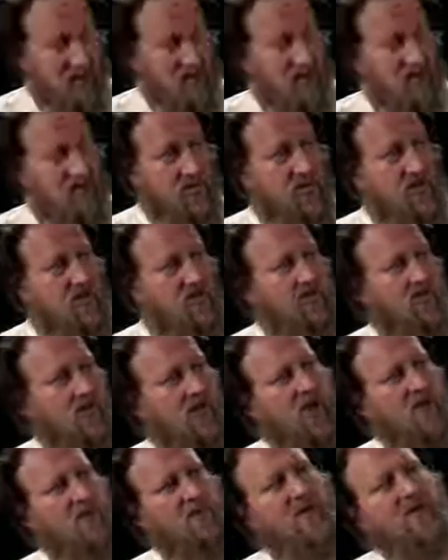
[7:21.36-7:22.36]
needs. So
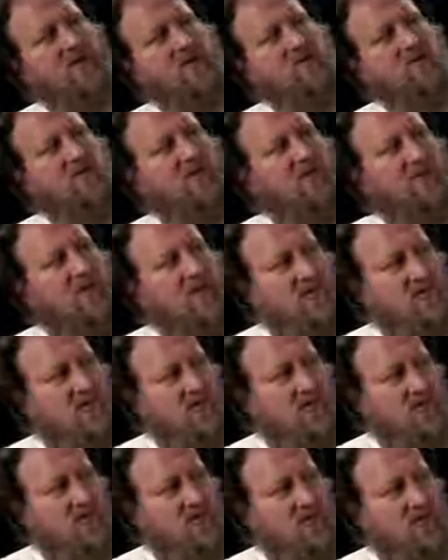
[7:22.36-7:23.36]
how about these
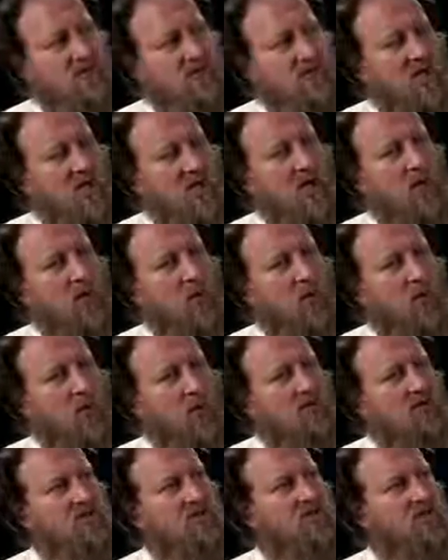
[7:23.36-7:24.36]
profound questions?
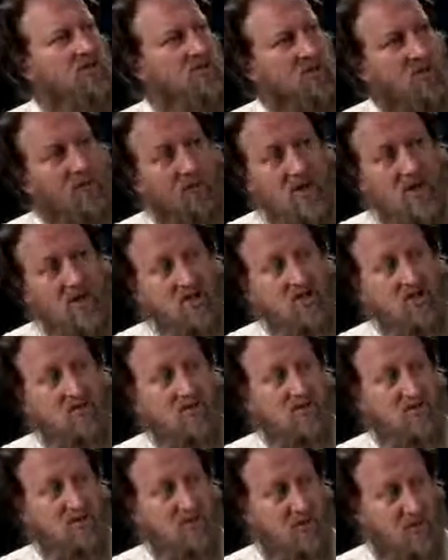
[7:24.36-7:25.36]
Wouldn't it be
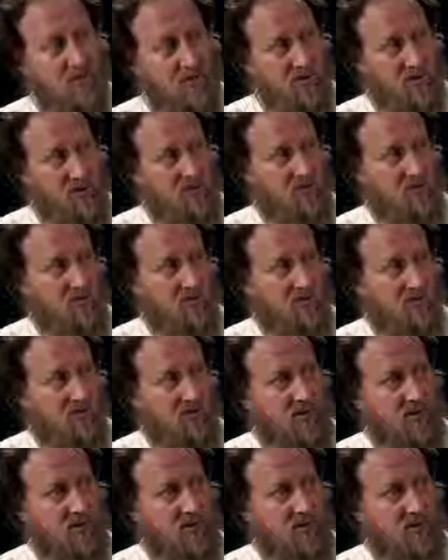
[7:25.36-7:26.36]
rational to
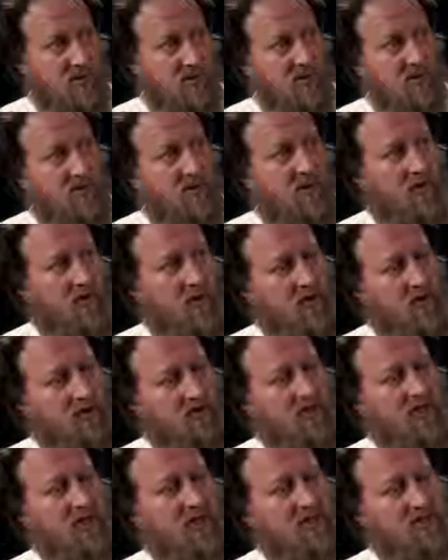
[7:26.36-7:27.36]
presume that the
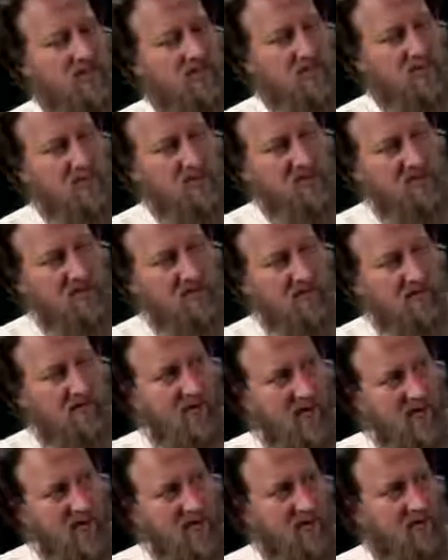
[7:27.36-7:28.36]
Creator who has
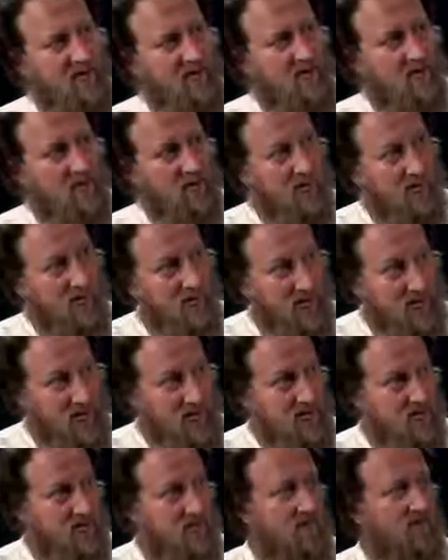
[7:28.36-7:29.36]
provided for all of
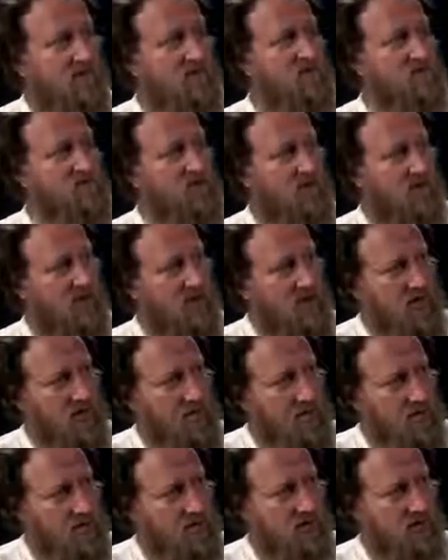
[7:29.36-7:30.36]
these physical and
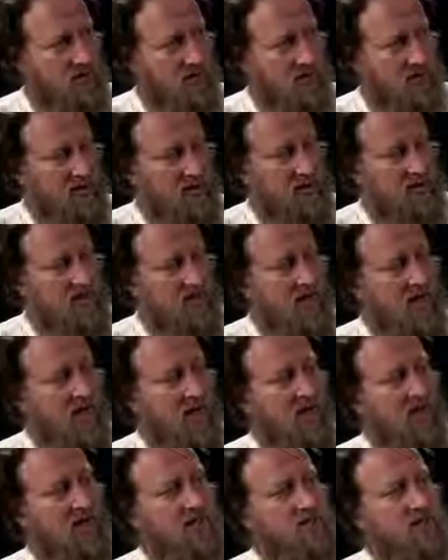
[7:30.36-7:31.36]
emotional needs
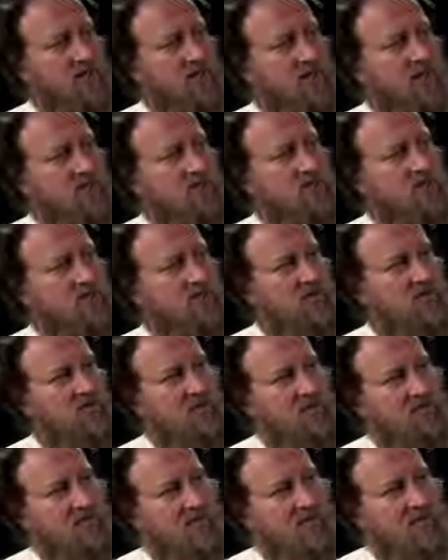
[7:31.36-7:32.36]
has
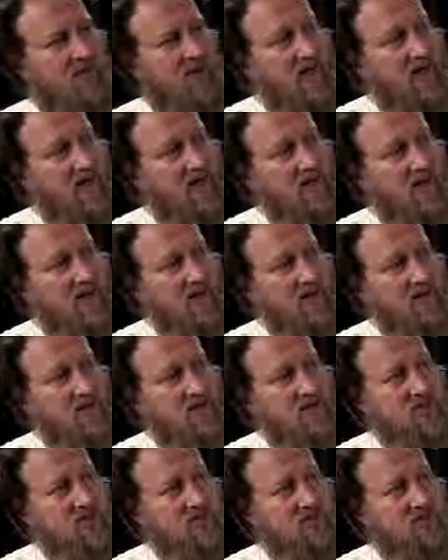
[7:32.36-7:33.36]
also provided
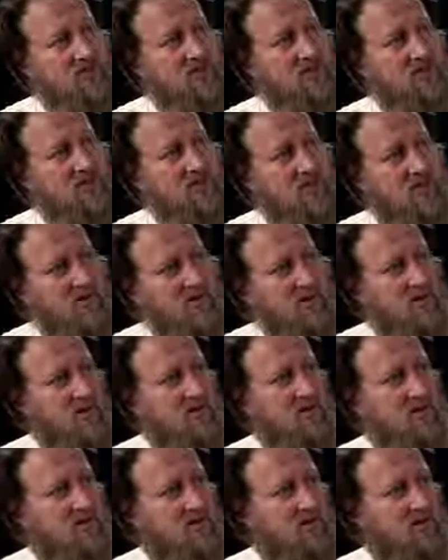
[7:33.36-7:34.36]
answers to
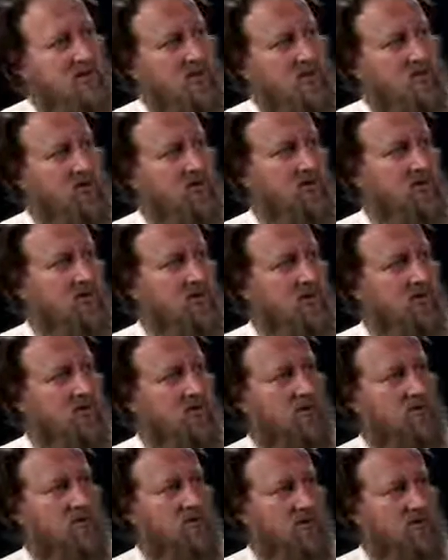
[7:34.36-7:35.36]
these important
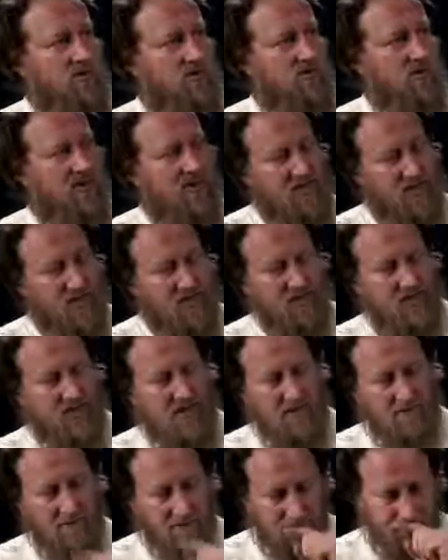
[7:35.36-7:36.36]
questions? But as I
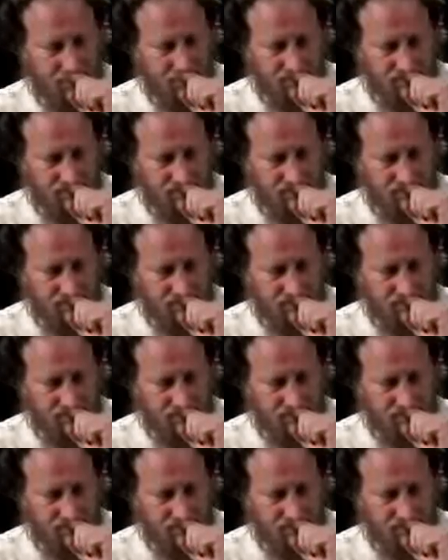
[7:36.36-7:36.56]
said,